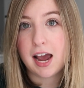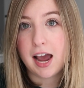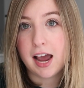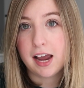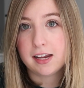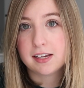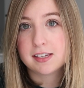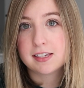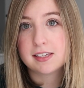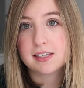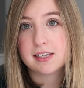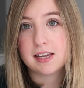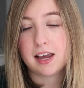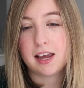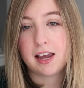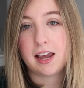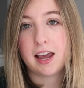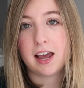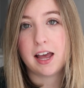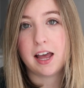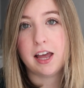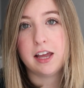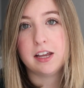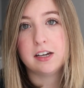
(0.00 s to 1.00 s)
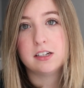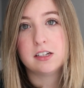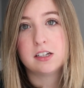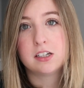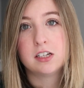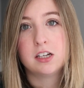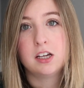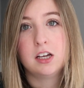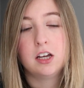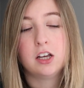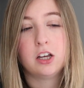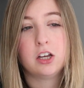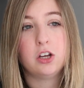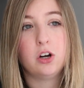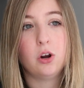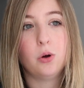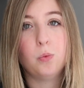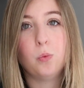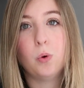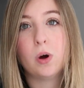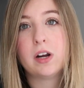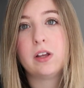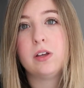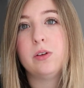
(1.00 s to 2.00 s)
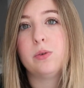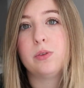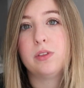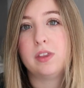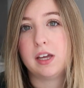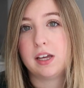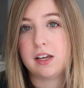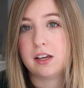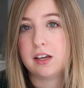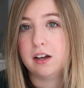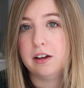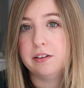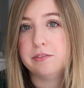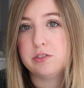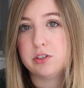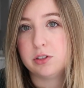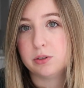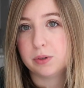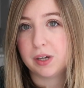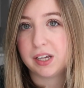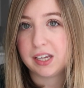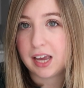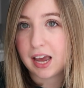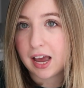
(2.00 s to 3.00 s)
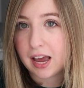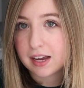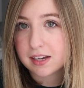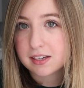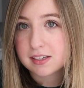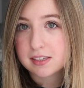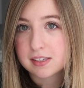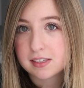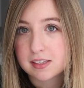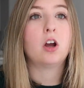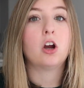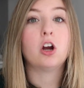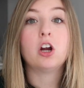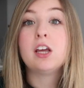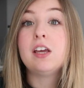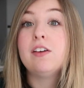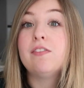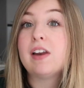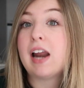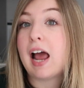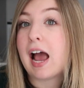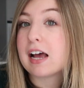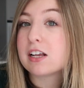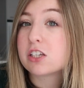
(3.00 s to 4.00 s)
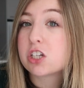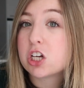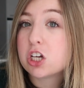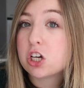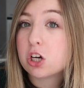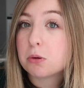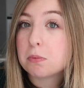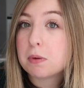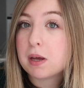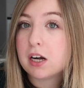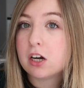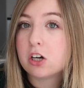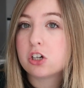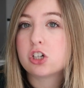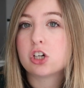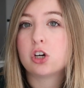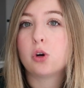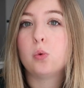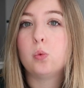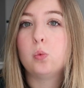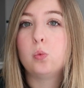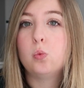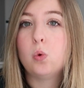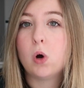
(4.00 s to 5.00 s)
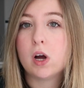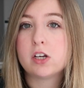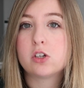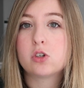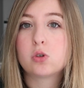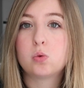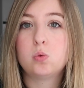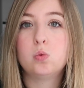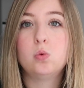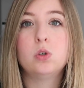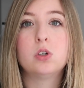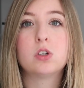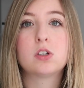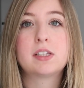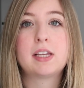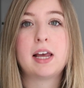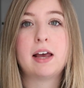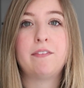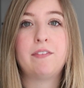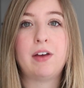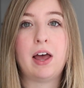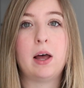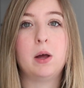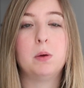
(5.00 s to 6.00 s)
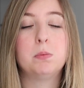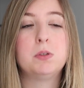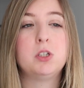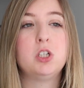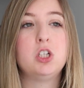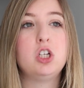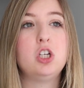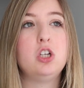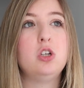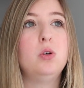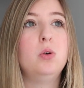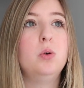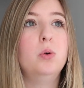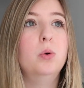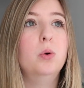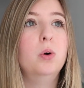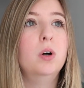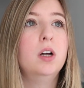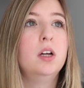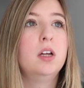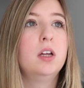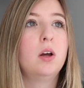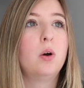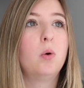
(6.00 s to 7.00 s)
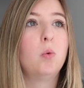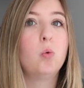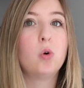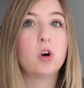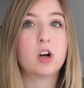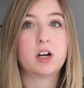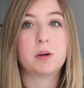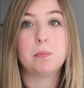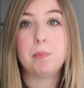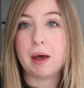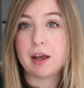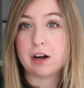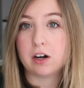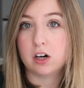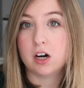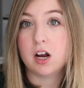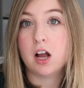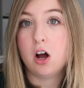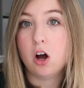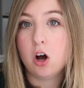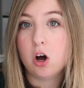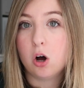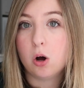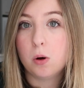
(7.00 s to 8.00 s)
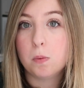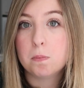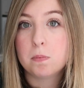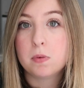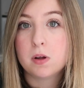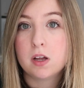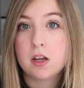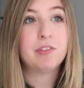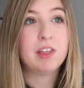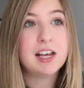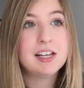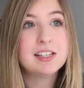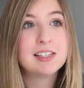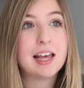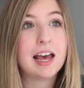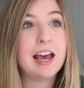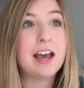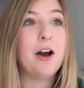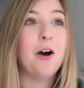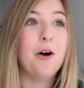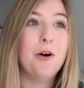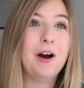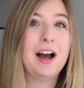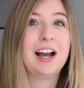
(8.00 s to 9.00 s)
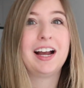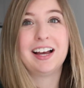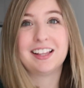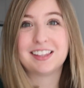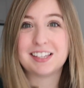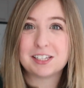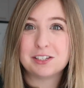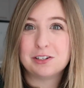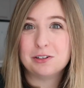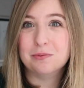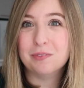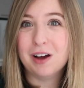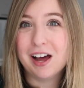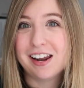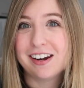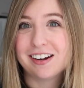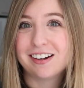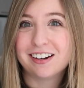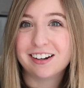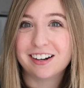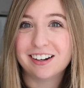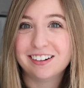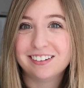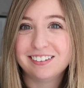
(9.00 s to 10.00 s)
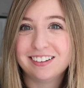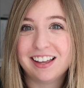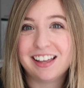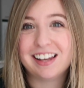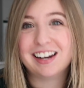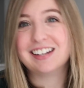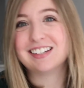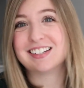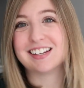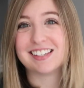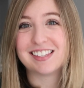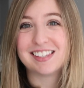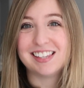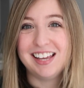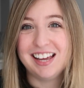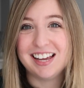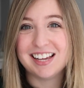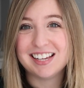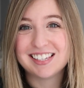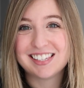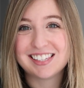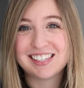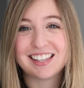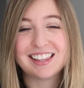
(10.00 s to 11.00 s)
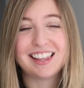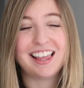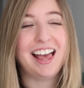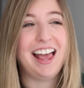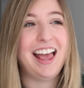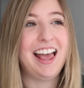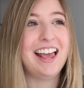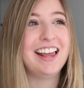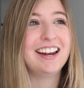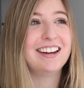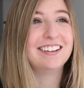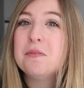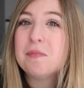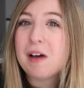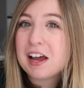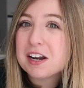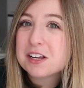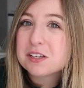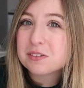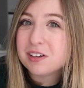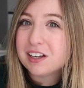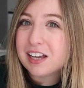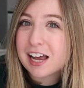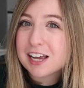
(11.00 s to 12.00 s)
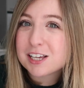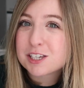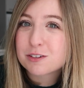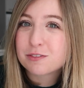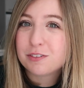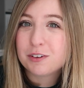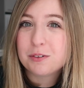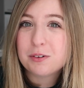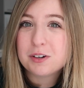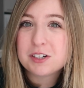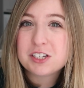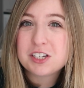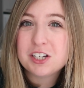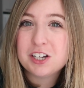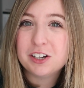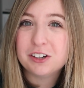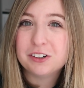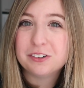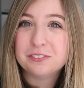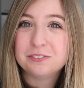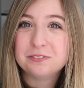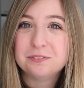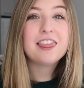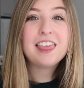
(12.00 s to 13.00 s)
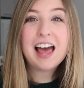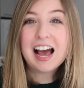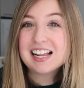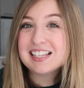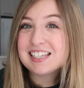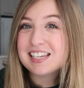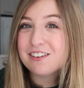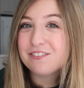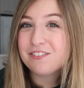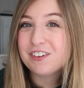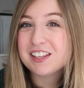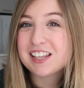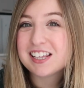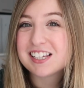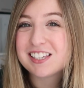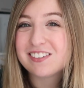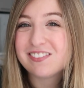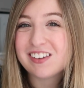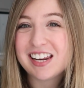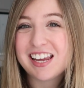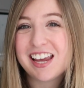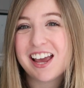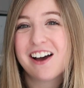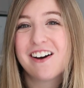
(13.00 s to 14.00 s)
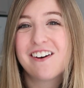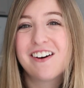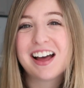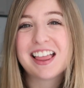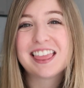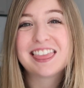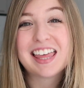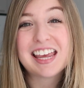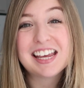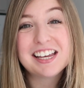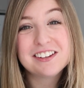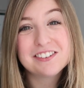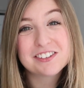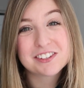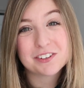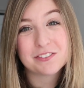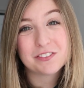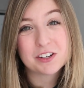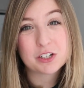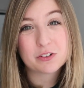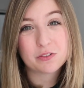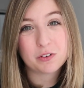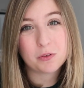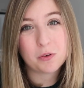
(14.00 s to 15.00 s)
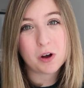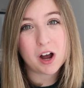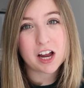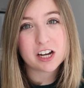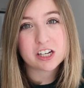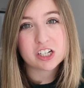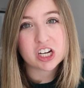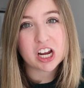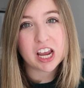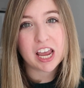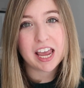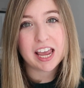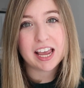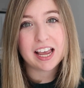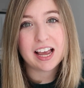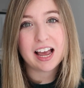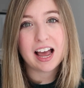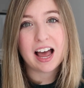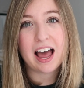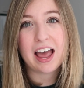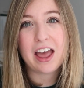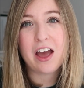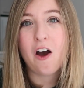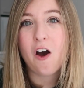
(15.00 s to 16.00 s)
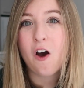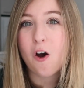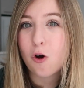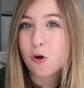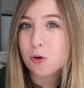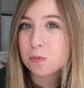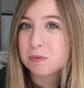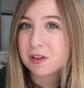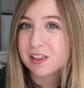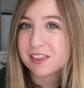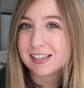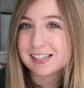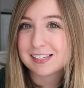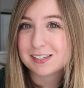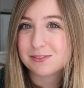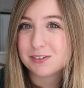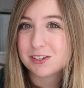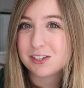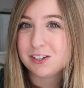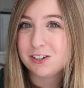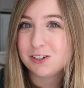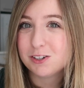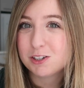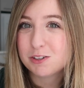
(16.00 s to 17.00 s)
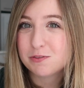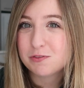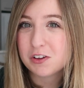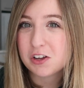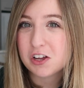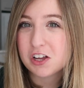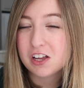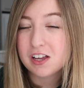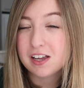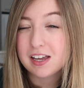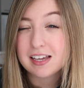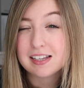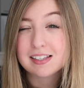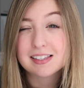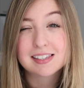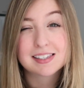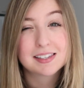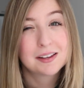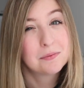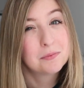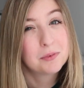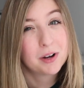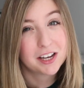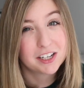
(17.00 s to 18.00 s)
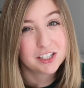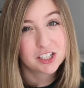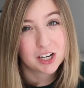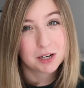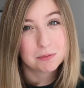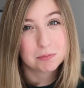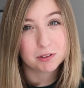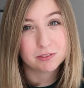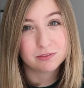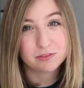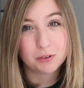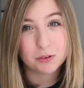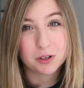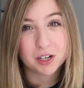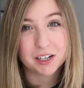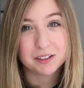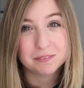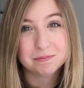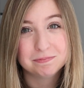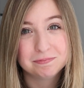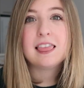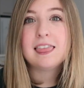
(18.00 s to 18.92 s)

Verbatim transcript: X and you know, what do you think of doing X? Or even asking your manager, what tools have helped you work better at home? they say, oh, I got this new monitor and it does this, then you might as well ask for one too. That's it for this video. Thank you so much for watching. I hope this was useful in some way, shape, or form.